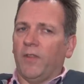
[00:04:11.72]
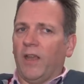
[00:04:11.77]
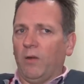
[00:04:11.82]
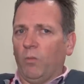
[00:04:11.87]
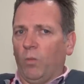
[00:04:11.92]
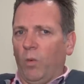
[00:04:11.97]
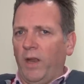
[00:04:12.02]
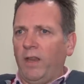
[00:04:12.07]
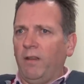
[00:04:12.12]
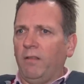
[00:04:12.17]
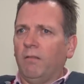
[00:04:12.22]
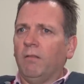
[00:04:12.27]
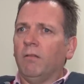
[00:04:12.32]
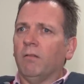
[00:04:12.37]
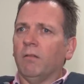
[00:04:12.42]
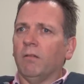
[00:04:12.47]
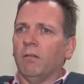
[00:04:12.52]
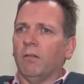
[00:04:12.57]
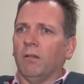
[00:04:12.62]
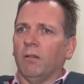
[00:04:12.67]
If they
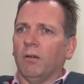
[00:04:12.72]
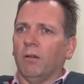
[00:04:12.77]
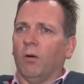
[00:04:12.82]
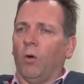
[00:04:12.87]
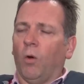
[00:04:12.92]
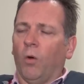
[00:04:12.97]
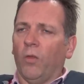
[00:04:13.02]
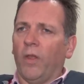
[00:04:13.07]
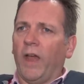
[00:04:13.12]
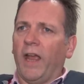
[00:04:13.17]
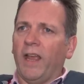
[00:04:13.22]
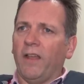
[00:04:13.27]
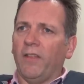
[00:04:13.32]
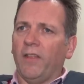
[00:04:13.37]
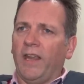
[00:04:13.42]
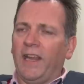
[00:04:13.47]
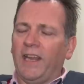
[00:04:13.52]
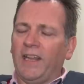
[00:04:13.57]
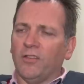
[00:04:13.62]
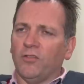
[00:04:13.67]
win, or
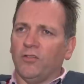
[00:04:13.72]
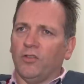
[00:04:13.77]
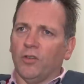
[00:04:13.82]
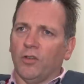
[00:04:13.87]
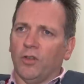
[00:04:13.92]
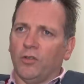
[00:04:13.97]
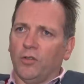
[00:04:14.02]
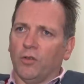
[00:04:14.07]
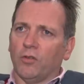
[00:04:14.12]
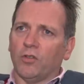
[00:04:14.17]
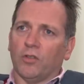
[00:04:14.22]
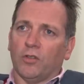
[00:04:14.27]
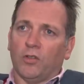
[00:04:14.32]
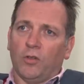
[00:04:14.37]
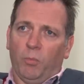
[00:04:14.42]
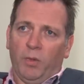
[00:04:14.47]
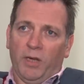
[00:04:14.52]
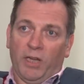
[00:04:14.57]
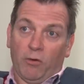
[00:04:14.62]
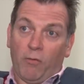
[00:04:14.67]
it is
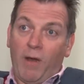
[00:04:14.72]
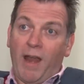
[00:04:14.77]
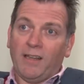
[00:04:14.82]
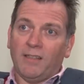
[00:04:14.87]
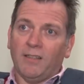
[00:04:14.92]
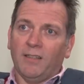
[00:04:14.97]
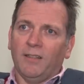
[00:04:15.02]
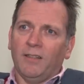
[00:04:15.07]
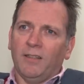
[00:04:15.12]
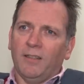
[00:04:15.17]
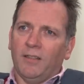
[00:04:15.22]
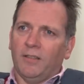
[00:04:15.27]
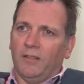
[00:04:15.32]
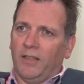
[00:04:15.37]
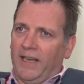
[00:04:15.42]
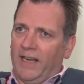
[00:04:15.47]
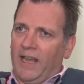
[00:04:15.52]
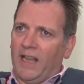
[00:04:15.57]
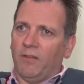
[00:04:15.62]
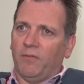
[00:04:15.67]
judged to be correct,
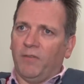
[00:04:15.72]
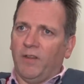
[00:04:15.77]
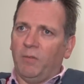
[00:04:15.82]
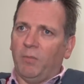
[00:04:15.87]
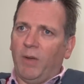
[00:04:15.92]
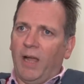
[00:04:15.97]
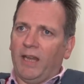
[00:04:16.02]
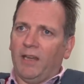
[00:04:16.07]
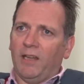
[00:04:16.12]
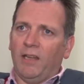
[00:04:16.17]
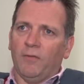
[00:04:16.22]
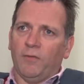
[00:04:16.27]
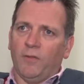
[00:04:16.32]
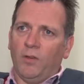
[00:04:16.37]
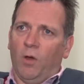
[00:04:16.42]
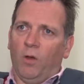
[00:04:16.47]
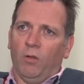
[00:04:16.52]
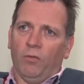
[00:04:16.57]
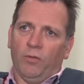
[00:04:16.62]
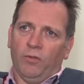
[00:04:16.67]
they get that feedback.
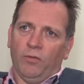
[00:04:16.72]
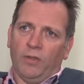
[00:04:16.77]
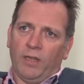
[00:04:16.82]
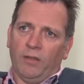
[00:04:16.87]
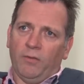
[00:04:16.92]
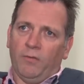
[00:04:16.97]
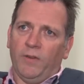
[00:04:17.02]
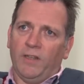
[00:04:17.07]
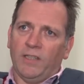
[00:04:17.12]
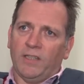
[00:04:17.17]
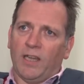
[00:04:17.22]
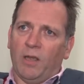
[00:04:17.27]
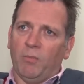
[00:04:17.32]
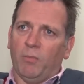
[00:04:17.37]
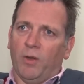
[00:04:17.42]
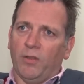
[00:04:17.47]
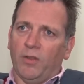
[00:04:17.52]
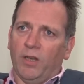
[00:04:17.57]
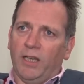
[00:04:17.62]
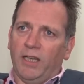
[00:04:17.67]
If not, then the fee's
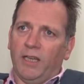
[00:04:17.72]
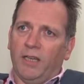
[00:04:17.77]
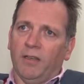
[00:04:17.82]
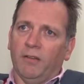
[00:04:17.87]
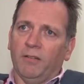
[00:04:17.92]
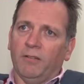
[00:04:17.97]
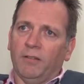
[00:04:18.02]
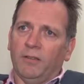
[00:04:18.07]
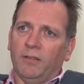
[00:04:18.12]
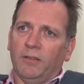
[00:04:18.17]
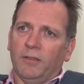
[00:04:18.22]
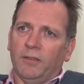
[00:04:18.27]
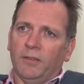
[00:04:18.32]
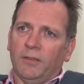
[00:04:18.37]
kept by the league.